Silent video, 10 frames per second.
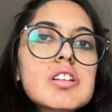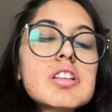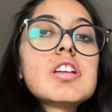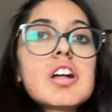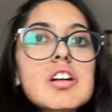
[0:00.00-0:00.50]

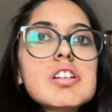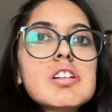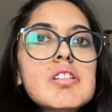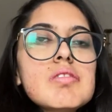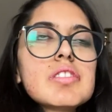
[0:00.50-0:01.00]
Yeah.
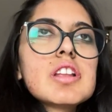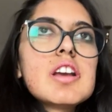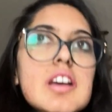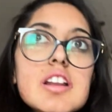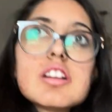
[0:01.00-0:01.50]

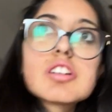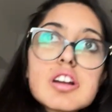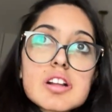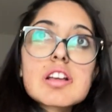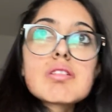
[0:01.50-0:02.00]
And I
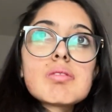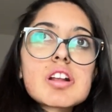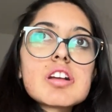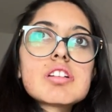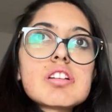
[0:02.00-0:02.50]
tried gaming
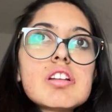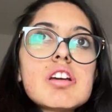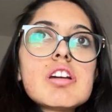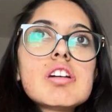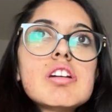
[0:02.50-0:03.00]

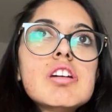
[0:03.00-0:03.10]
yesterday